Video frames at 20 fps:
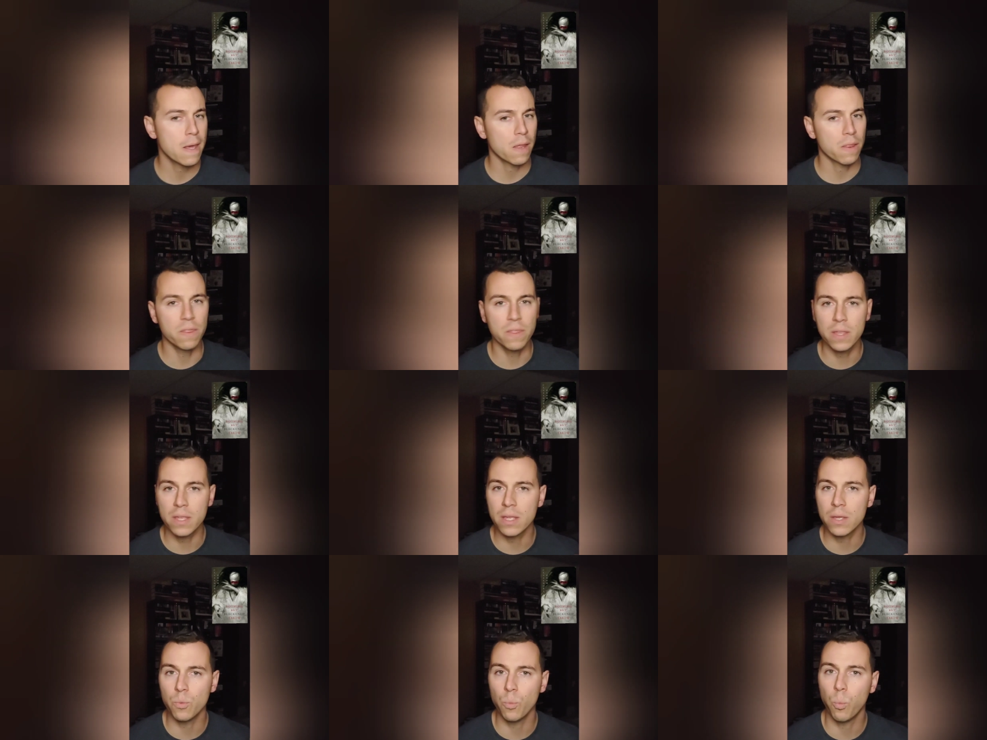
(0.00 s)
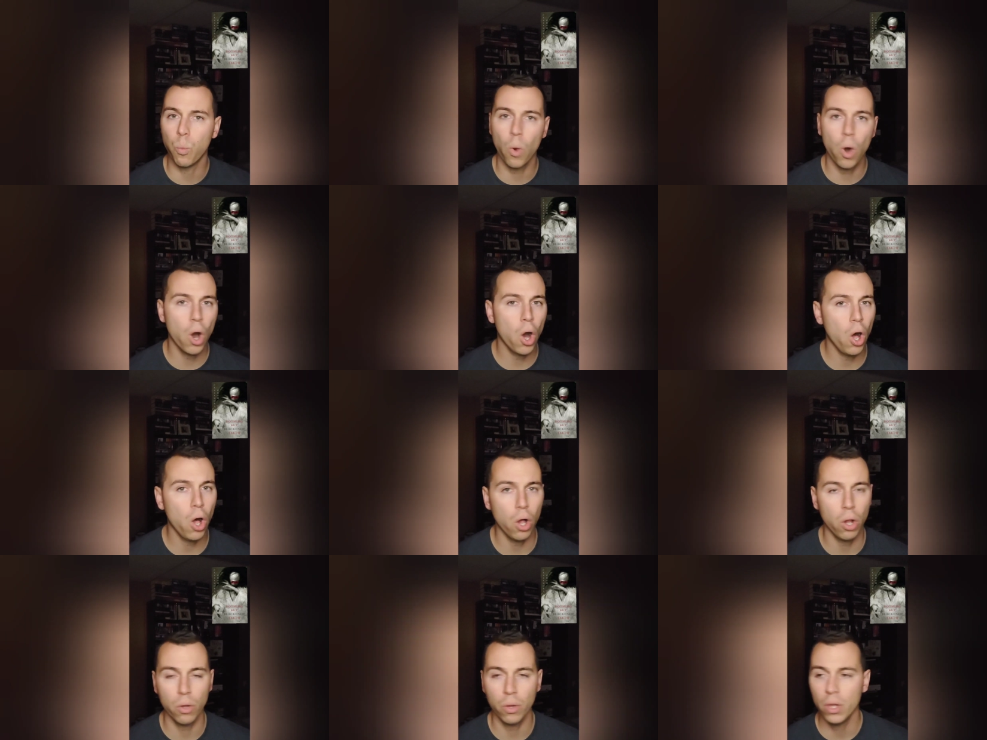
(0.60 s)
the
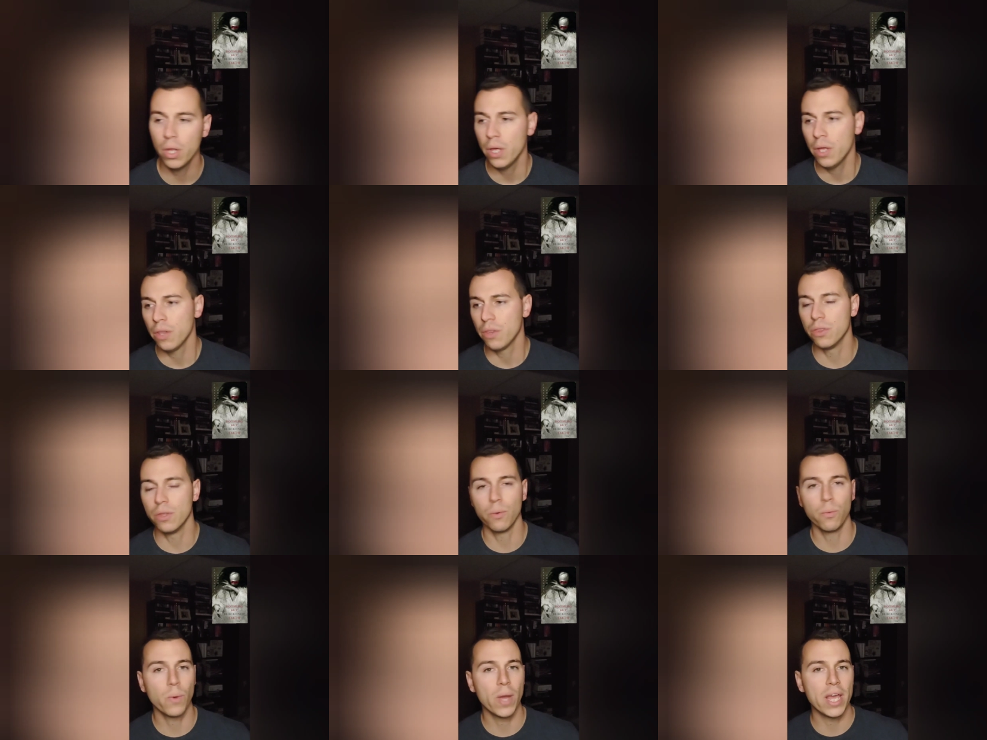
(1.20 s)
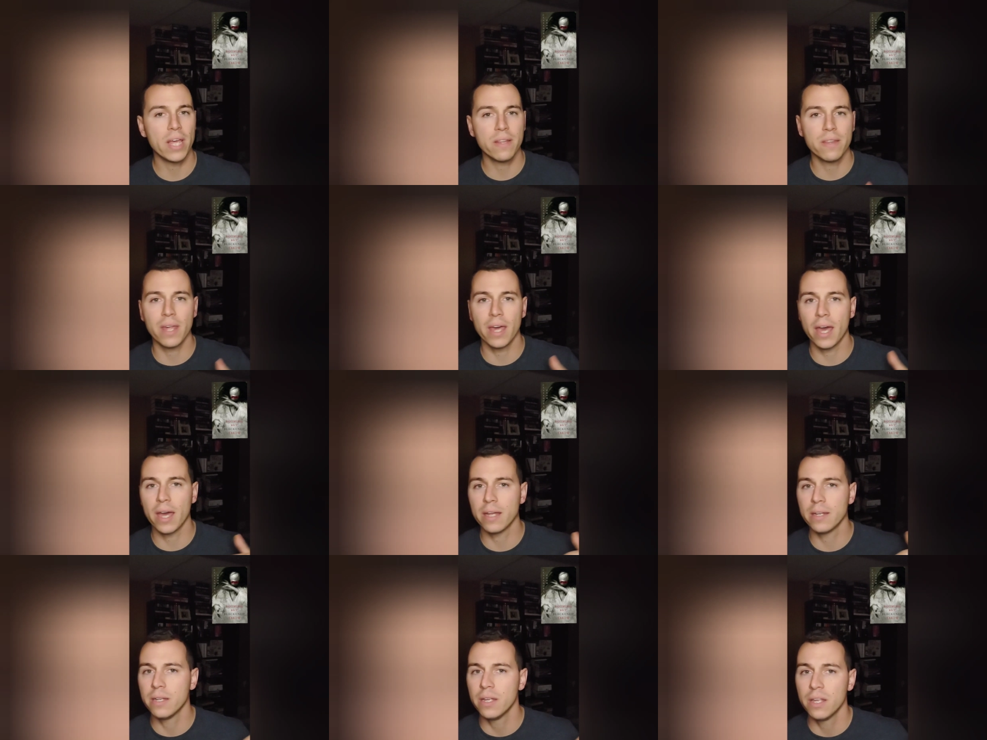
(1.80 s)
wall, the way
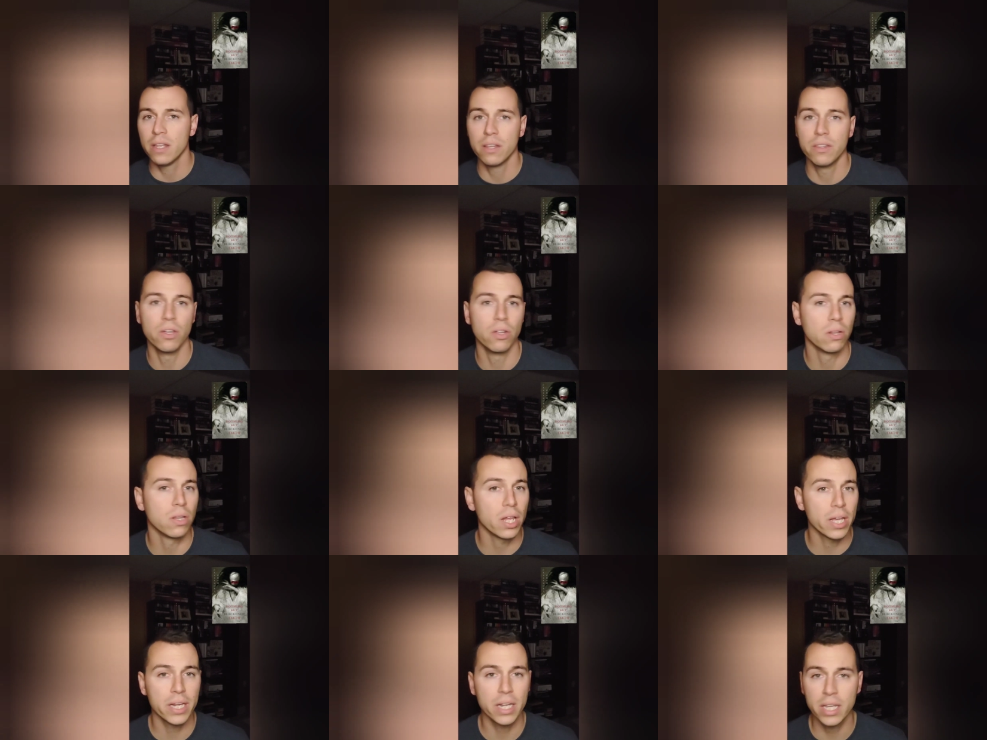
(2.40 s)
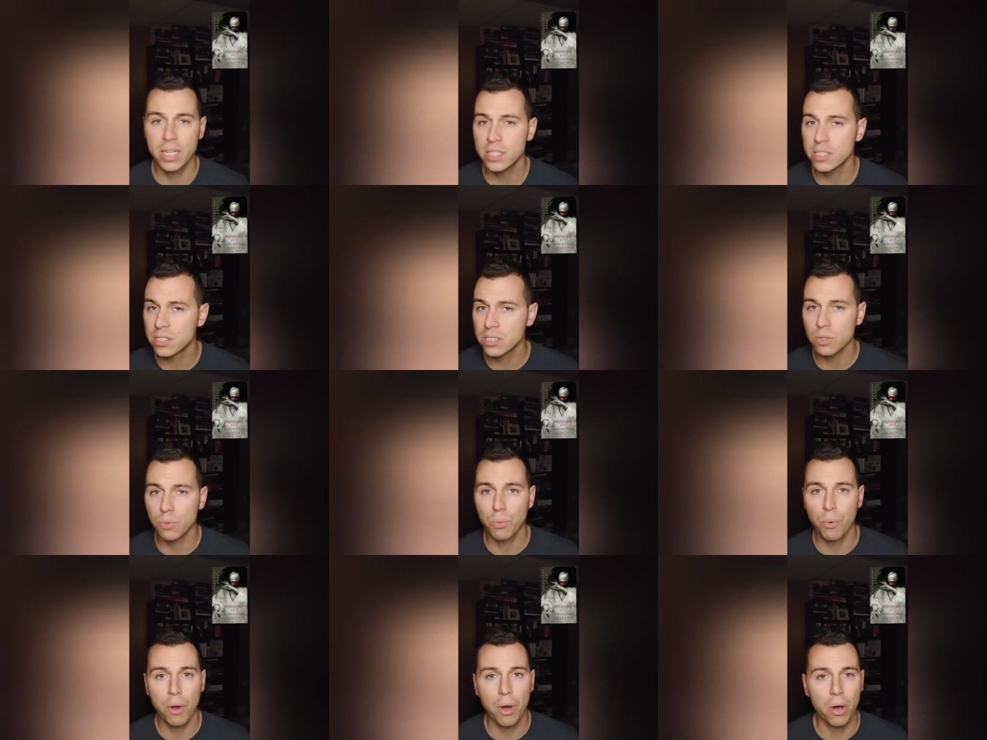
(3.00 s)
that the light hits the
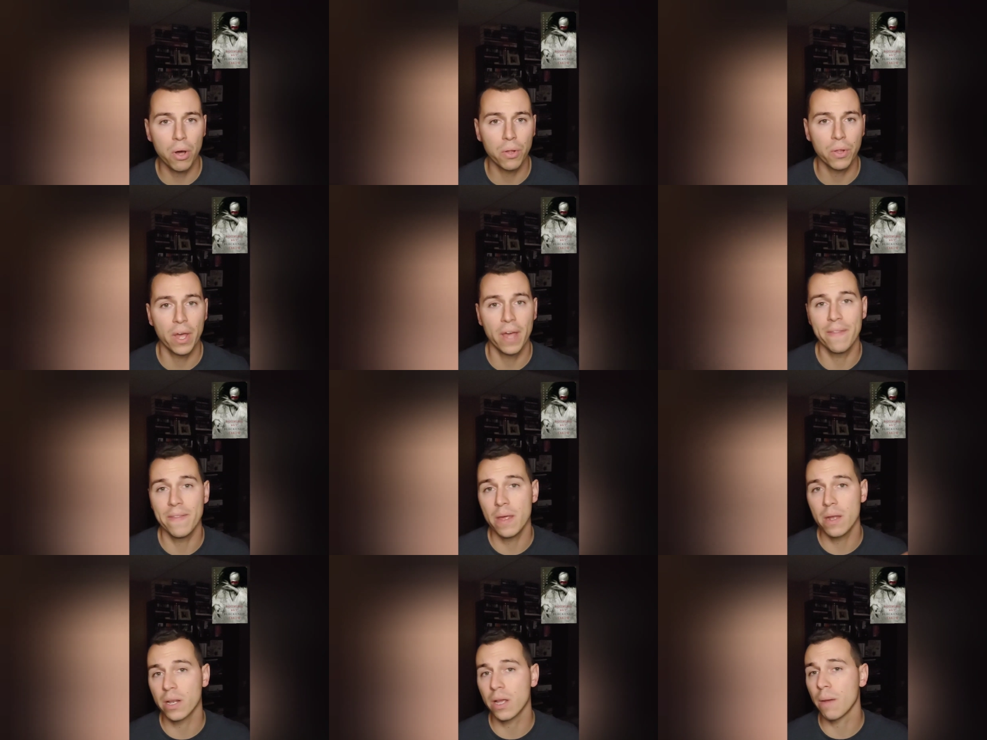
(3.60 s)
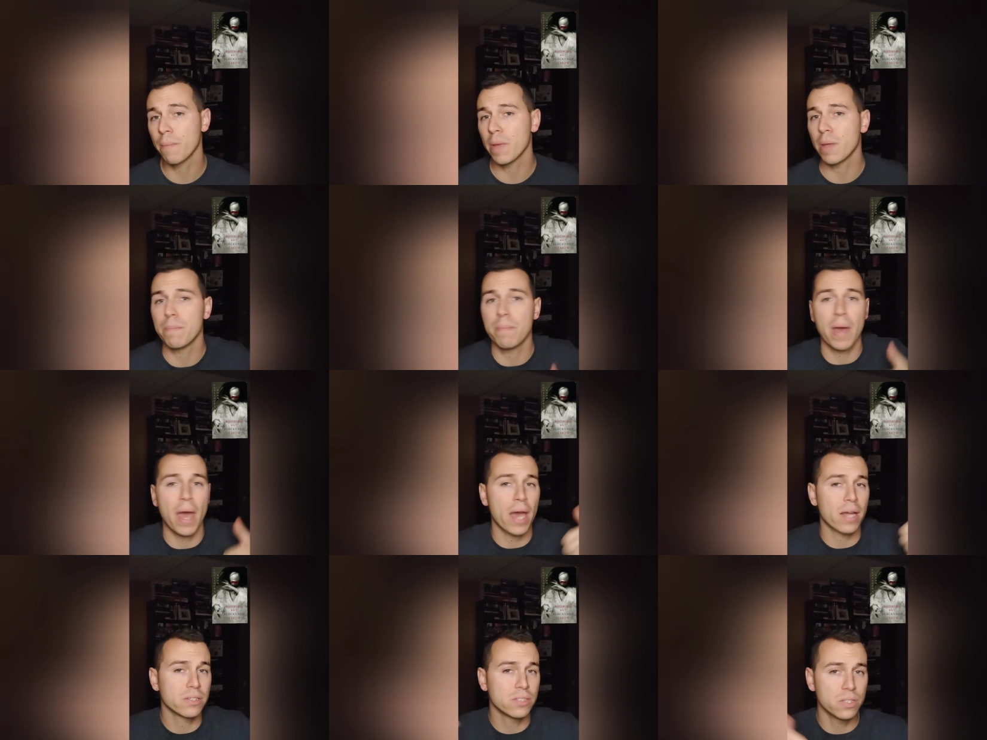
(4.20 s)
wall, and then coming
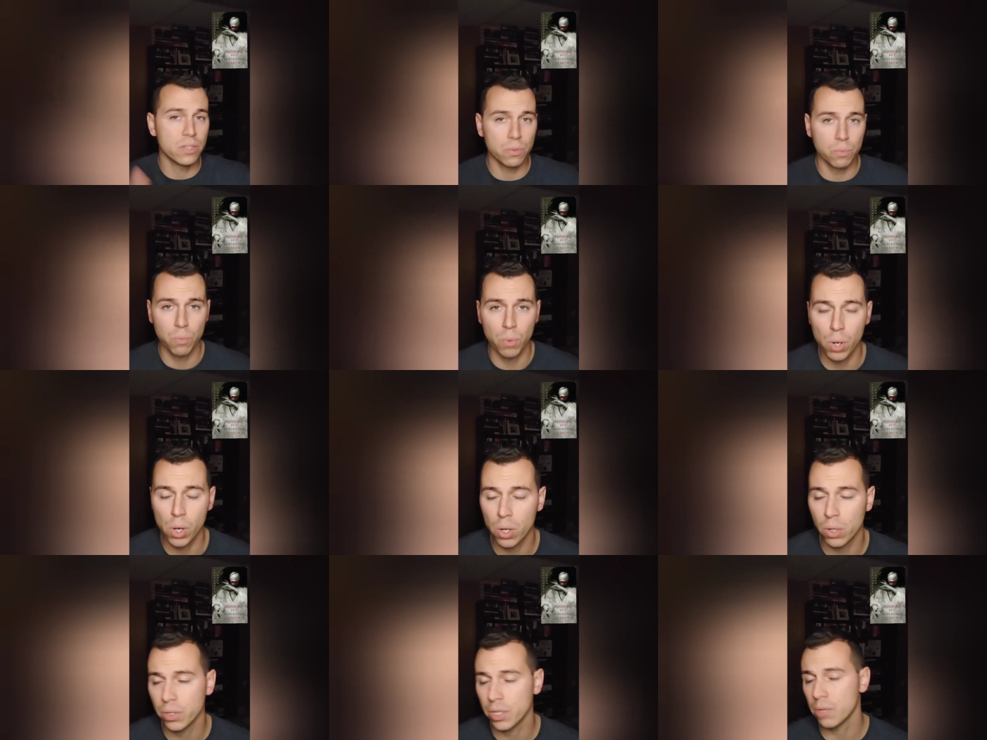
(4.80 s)
back to the wall.